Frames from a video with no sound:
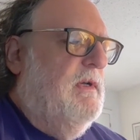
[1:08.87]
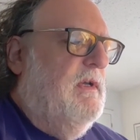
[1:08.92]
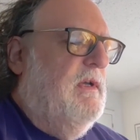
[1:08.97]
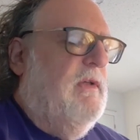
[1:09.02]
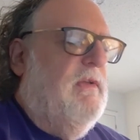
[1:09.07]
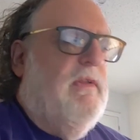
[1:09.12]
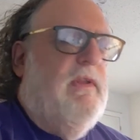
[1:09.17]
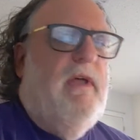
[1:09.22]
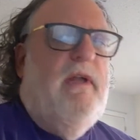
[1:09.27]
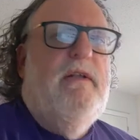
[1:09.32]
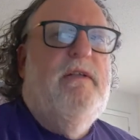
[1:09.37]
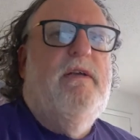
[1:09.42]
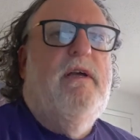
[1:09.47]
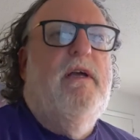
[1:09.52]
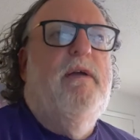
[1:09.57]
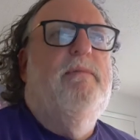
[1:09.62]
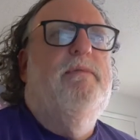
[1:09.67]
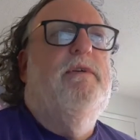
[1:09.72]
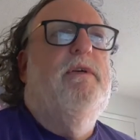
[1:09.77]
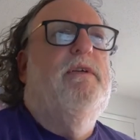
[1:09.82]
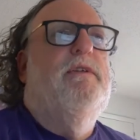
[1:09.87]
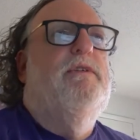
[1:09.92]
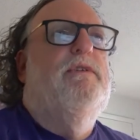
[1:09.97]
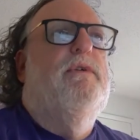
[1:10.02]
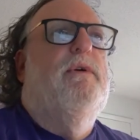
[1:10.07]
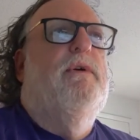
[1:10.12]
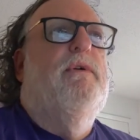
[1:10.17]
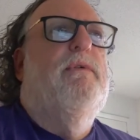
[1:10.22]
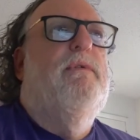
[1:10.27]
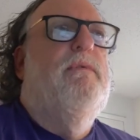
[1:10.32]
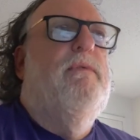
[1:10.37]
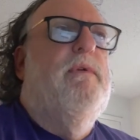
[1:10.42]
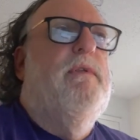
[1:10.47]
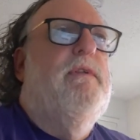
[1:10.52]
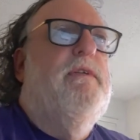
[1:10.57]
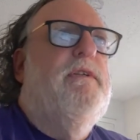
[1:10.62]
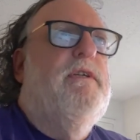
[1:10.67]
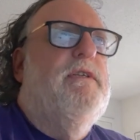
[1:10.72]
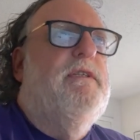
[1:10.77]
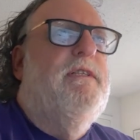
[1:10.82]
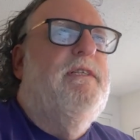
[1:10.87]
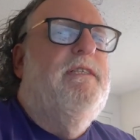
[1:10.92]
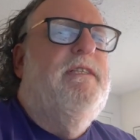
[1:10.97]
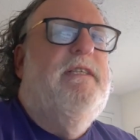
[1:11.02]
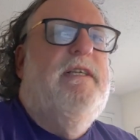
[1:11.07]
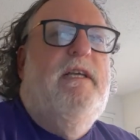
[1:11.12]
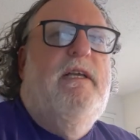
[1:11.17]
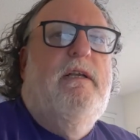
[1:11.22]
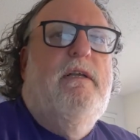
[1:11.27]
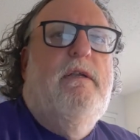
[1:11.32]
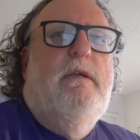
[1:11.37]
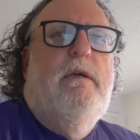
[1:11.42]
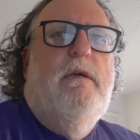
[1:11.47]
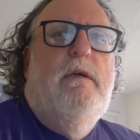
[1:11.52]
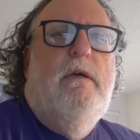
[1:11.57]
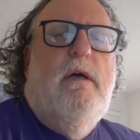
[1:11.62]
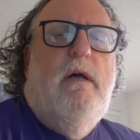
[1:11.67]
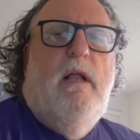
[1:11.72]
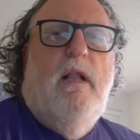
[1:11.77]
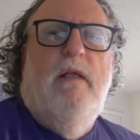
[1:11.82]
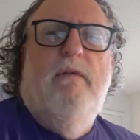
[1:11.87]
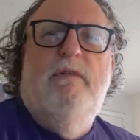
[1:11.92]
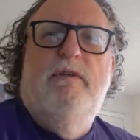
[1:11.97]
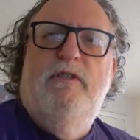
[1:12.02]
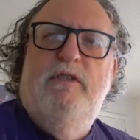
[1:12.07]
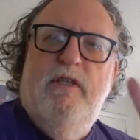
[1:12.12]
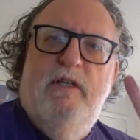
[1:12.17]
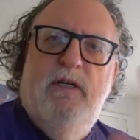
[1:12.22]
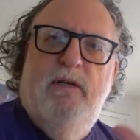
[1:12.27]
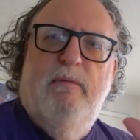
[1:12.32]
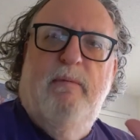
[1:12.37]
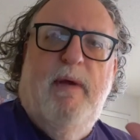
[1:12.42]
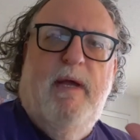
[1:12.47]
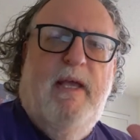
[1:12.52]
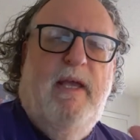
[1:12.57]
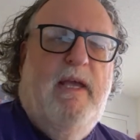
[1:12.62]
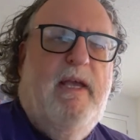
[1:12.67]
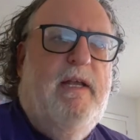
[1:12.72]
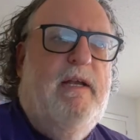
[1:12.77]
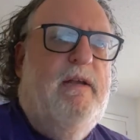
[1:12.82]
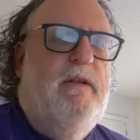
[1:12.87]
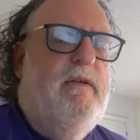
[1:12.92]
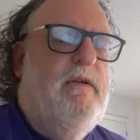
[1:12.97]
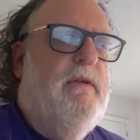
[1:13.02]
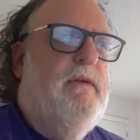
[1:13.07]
A lot of times I start with just a scene. I'll have a scene in my head.